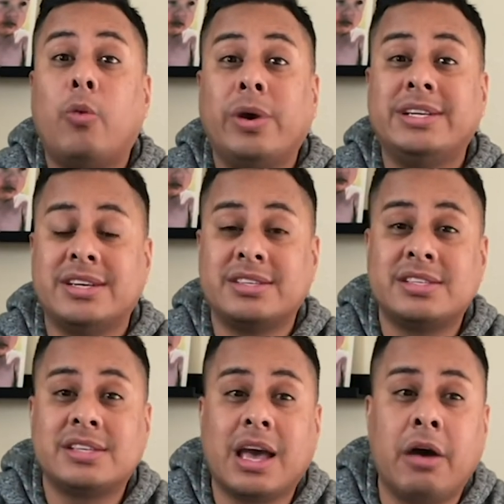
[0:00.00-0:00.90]
we
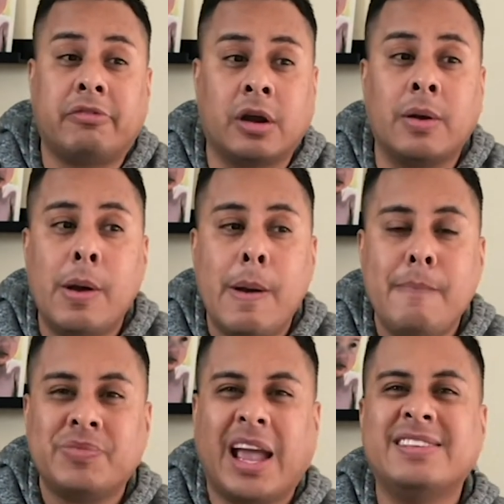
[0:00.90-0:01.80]
discover
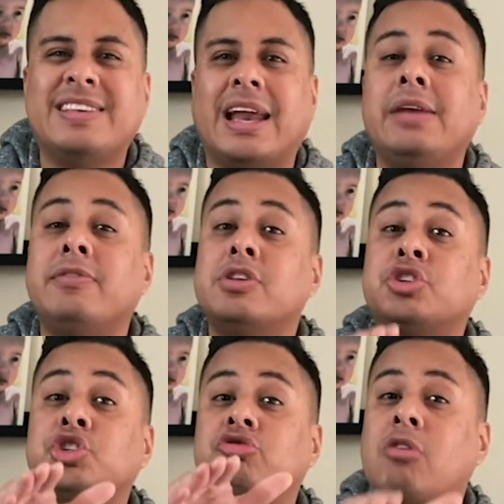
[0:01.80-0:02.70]
is that even the
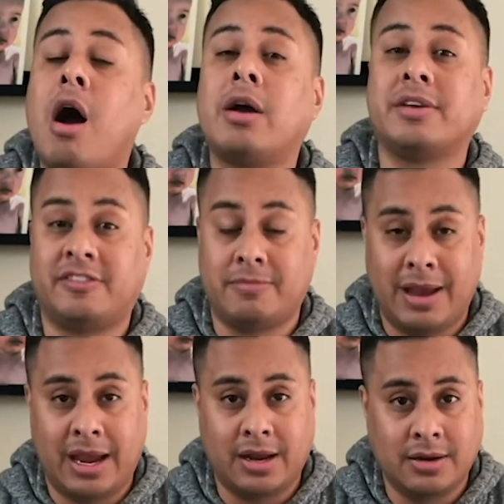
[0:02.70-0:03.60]
strongest
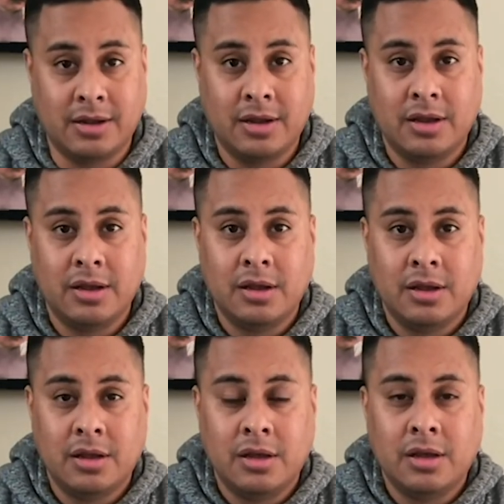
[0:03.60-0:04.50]
man
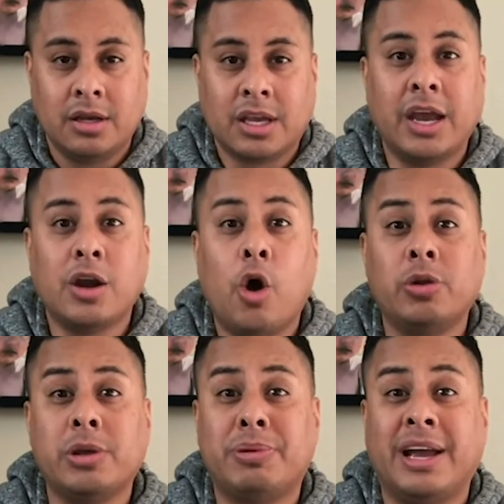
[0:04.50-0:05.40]
can
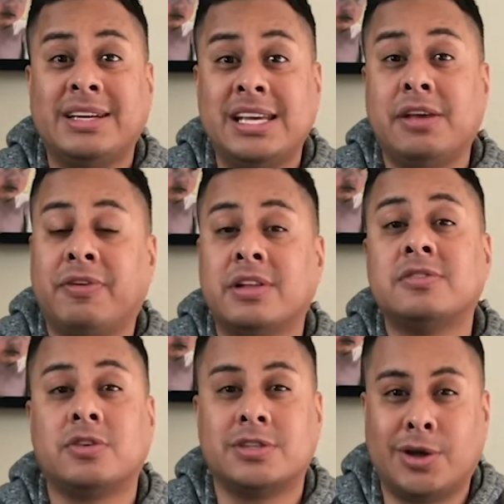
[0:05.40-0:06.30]
only play defense
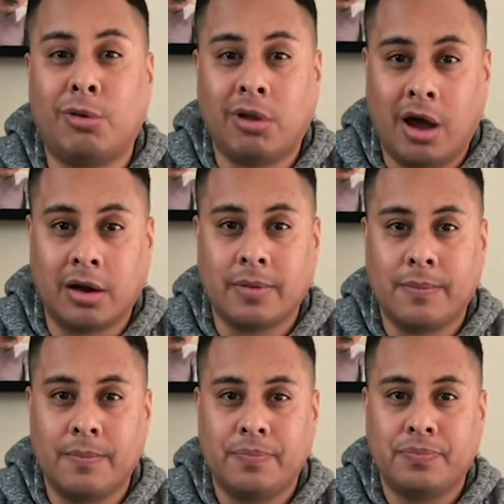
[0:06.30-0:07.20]
for so long.
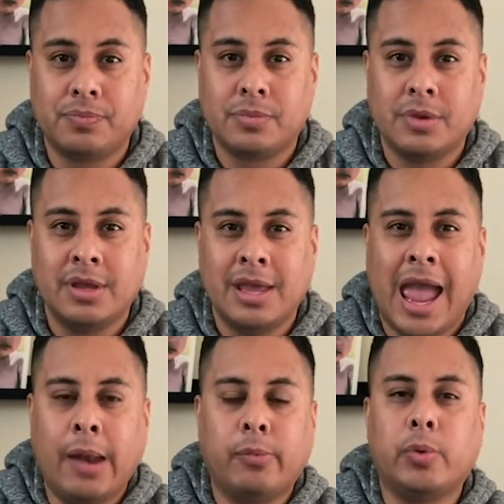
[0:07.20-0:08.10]

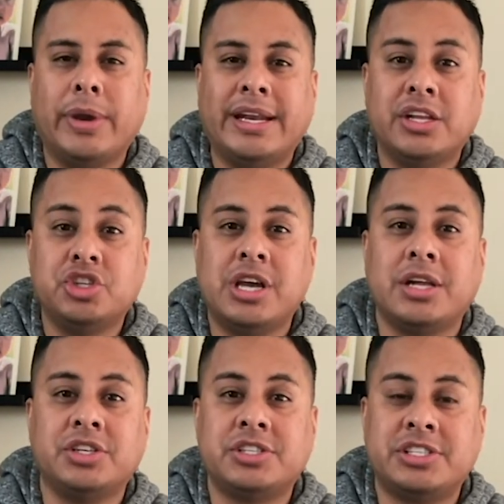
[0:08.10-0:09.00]
And we read in
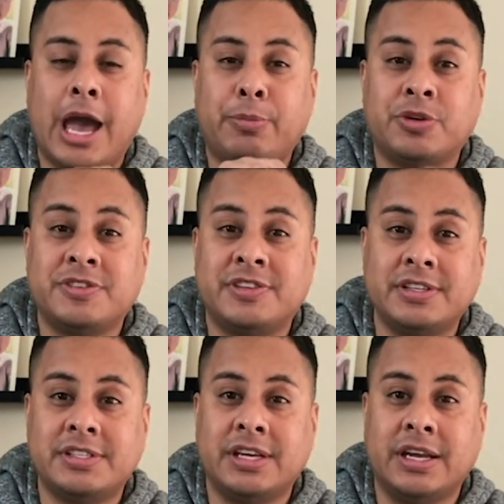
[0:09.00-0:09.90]
Judges chapter
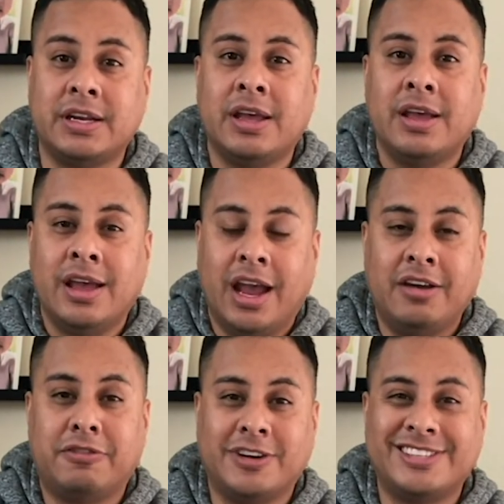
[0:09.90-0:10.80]
16 and verse